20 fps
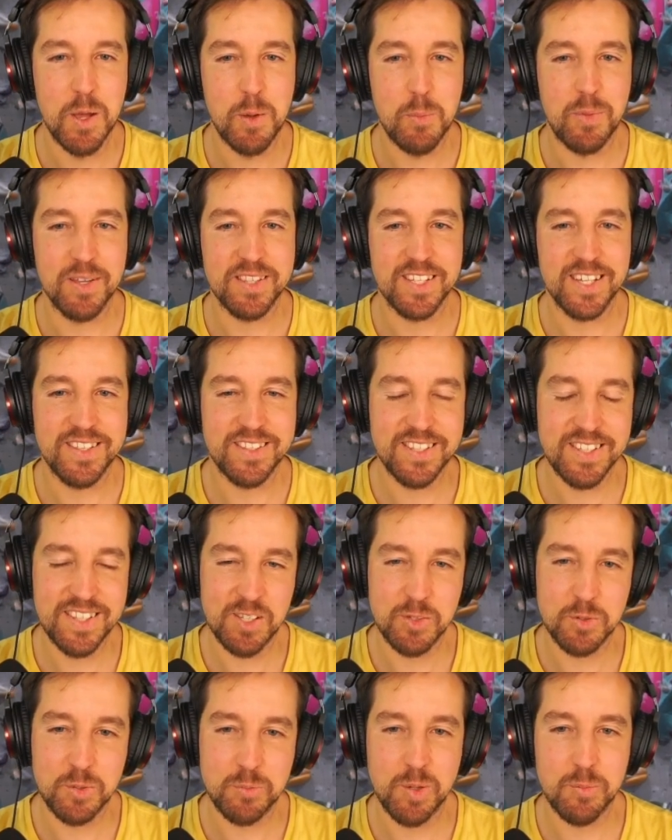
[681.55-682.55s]
But I
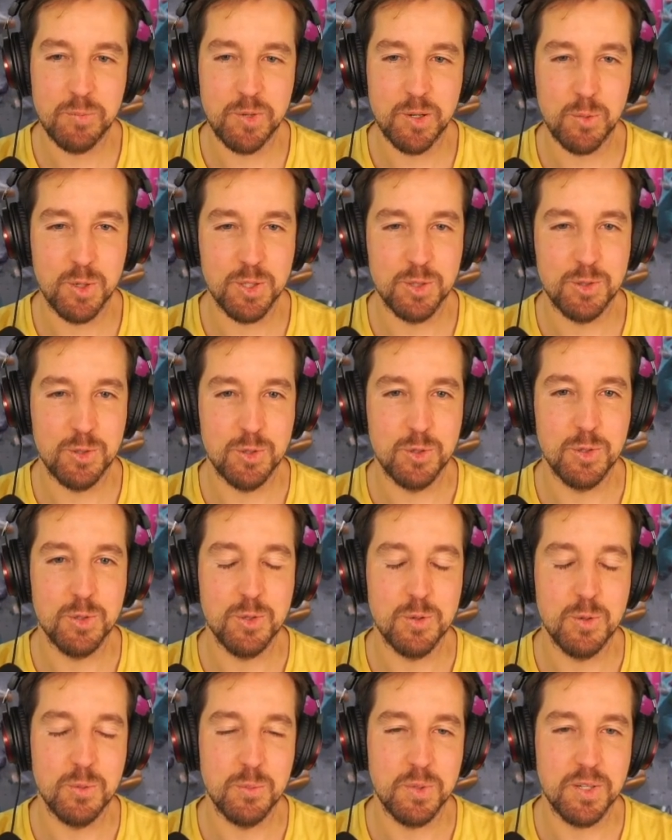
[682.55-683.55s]
didn't remember what to
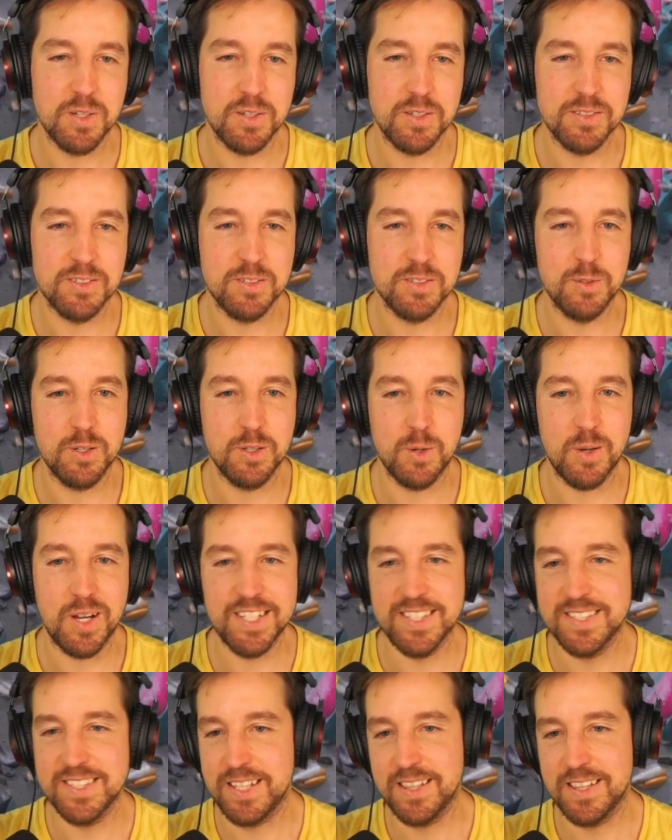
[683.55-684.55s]
do because, you know, I
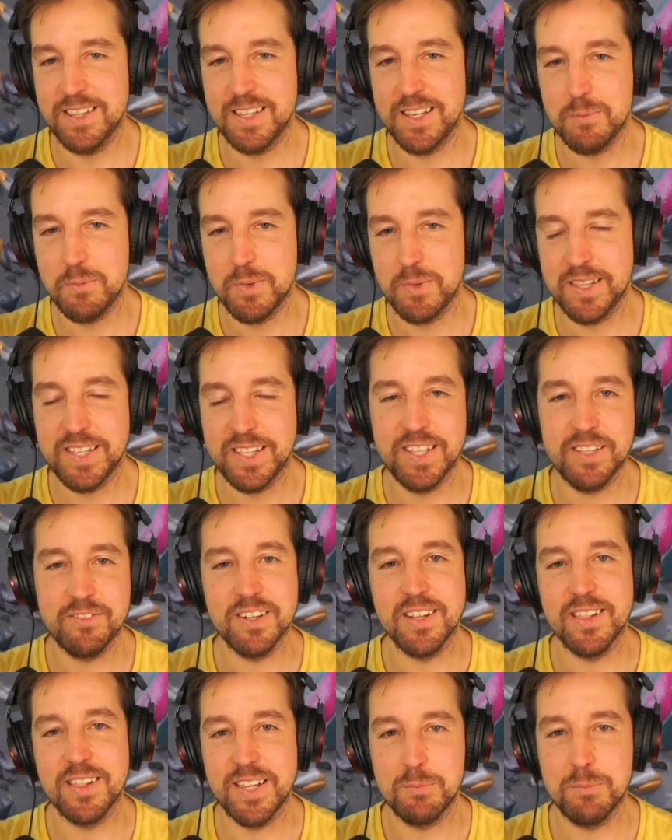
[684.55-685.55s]
set them and I never
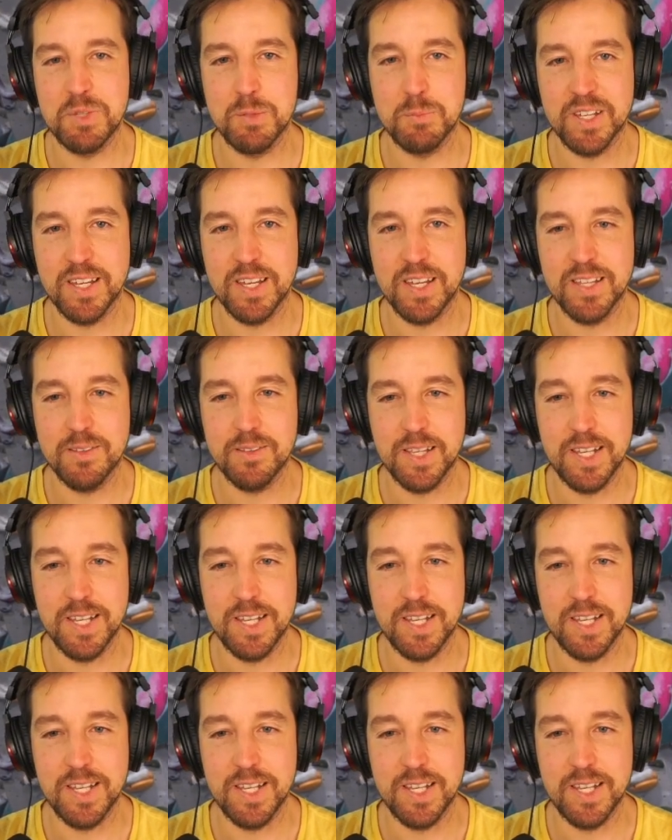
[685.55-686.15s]
climbed them again.